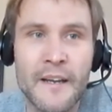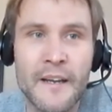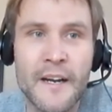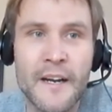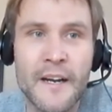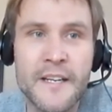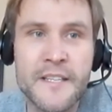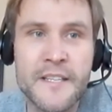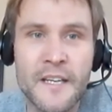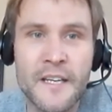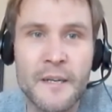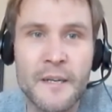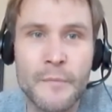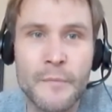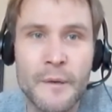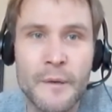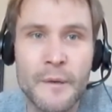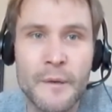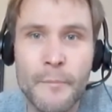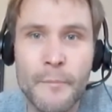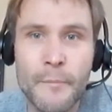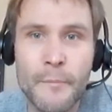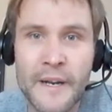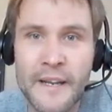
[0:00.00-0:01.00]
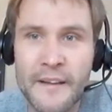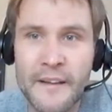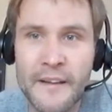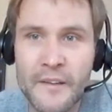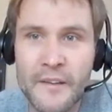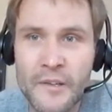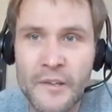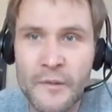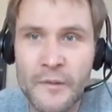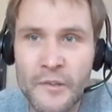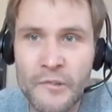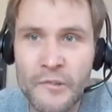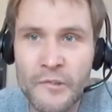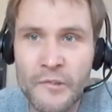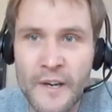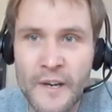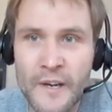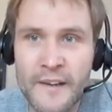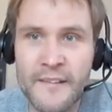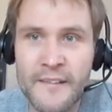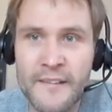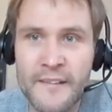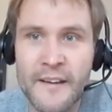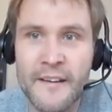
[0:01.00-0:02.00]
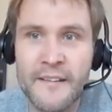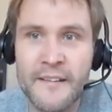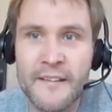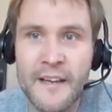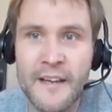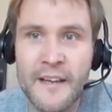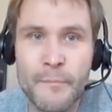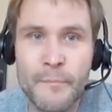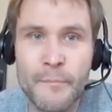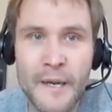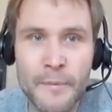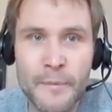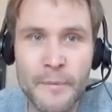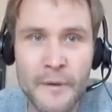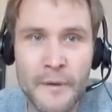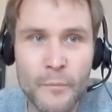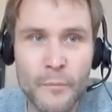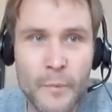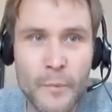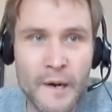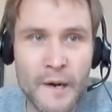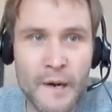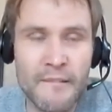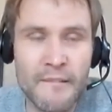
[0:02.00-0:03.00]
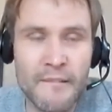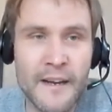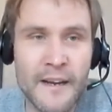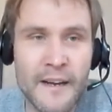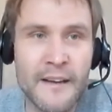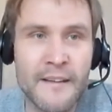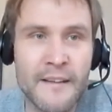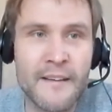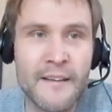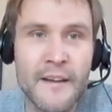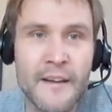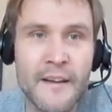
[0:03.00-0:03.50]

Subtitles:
at a time when there's crisis and people are worried